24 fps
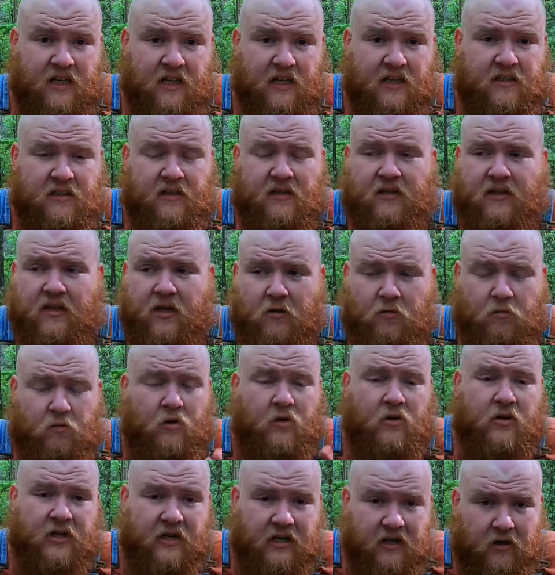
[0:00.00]
get
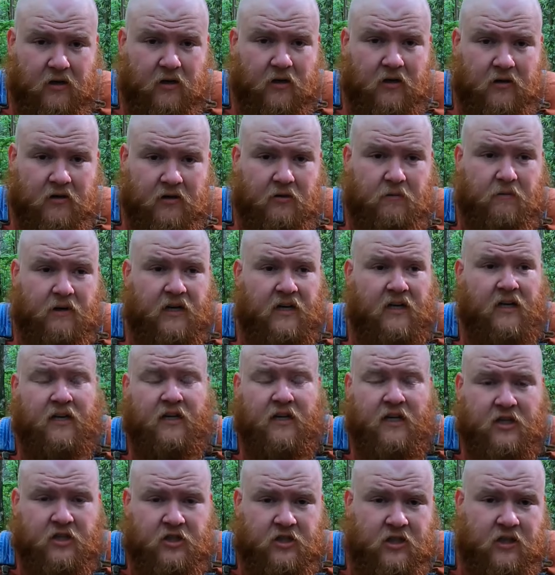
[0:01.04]
nowhere near the
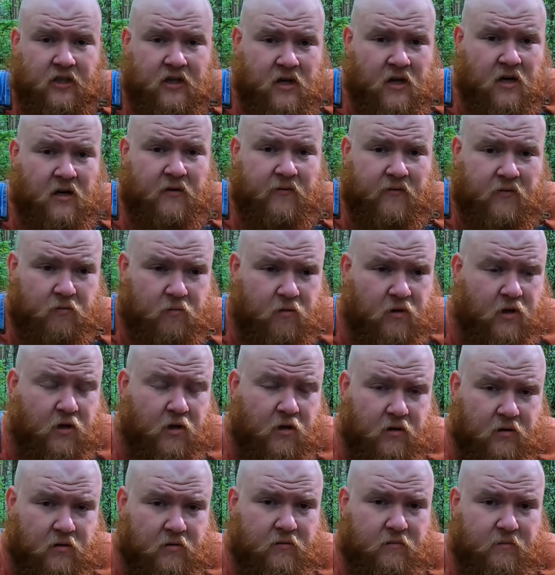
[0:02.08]
recognition for what
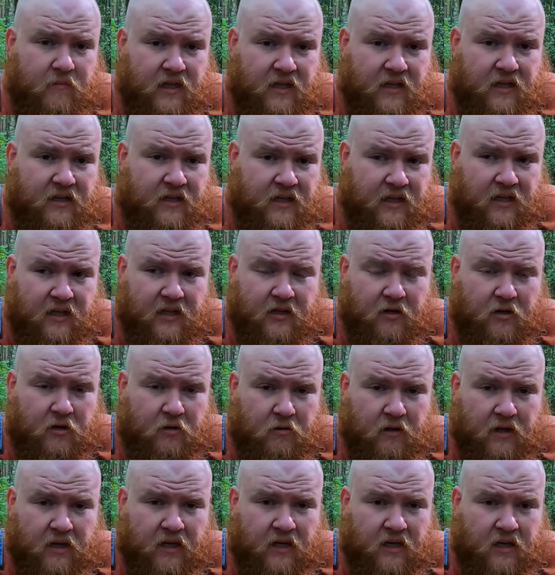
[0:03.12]
our men did in
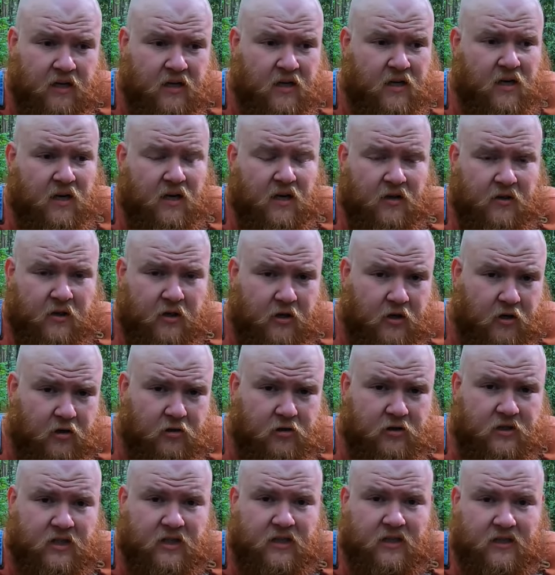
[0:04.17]
Korea. The
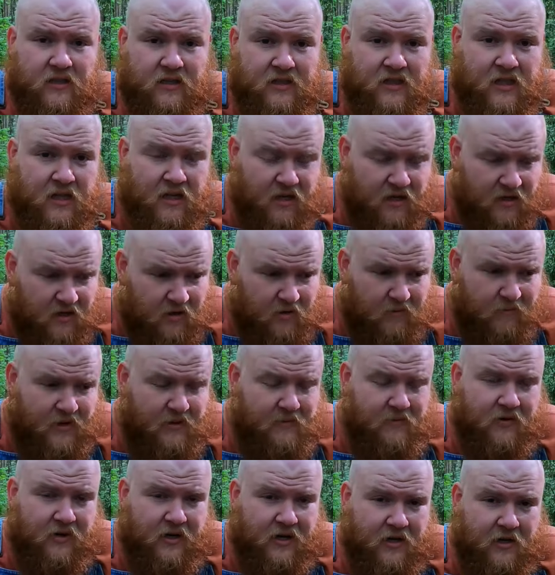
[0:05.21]
nurses, you know,
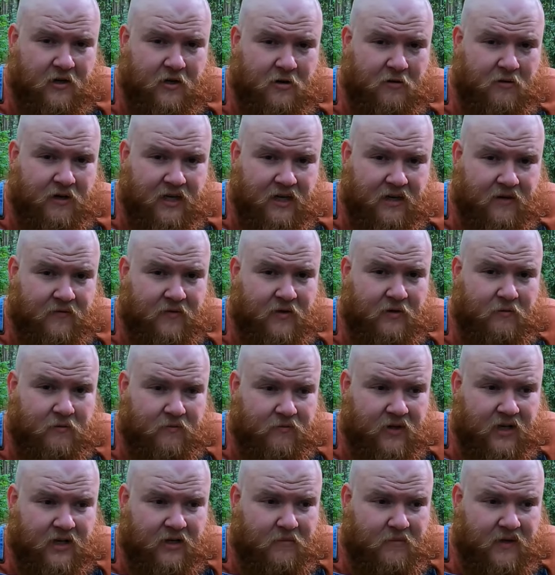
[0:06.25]
people think of Korea, if you
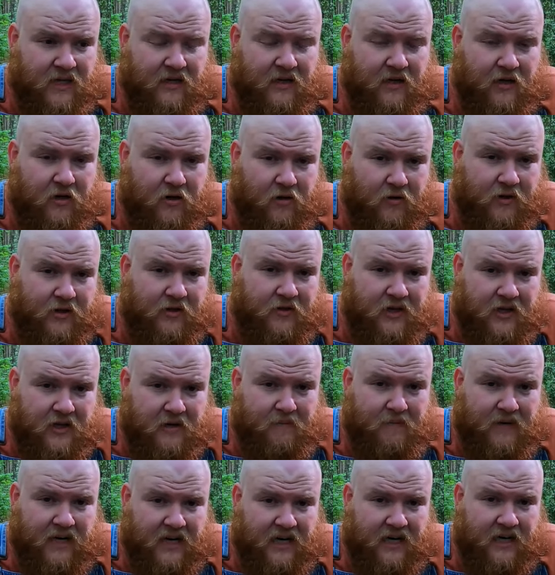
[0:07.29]
think about it all, they
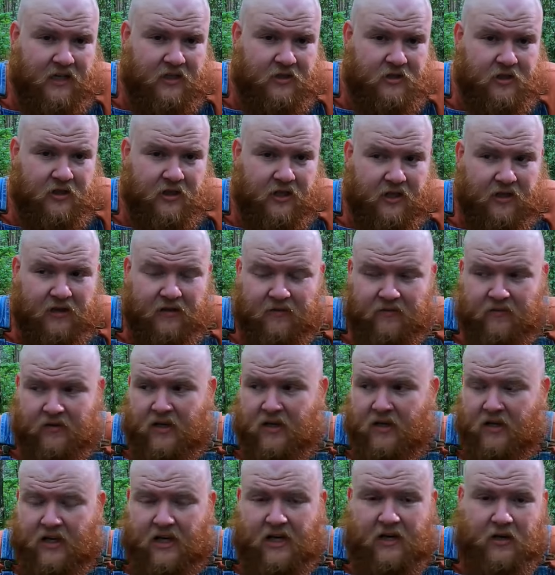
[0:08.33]
think of MASH, you know,
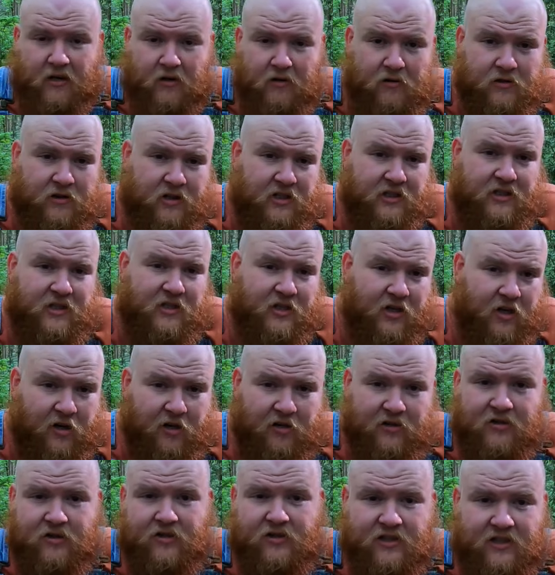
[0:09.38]
you got nurses and
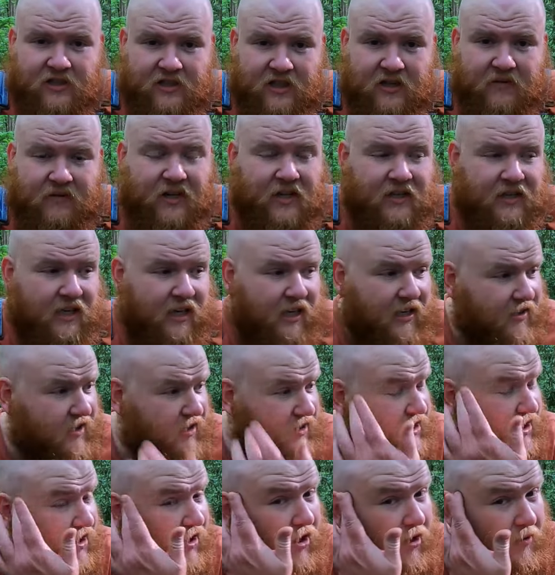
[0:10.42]
doctors and stuff like that.
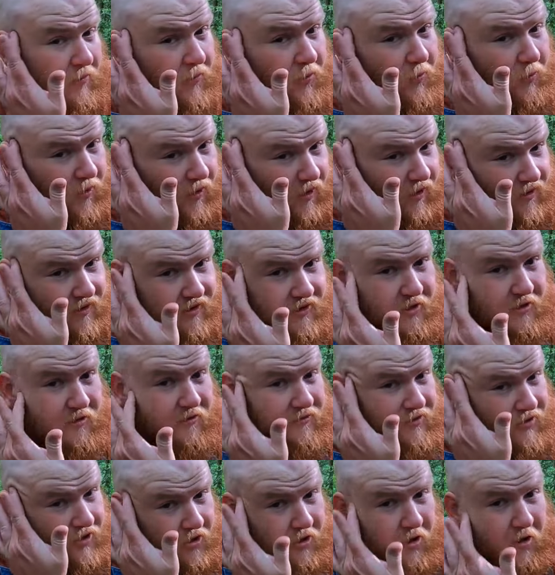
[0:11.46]
That's a lot more to,
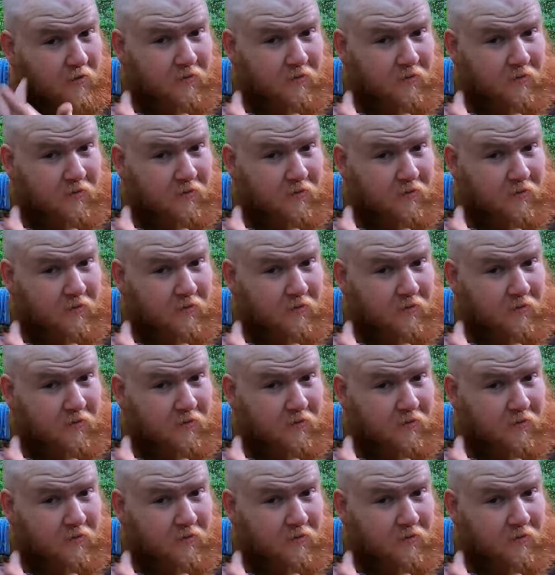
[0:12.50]
to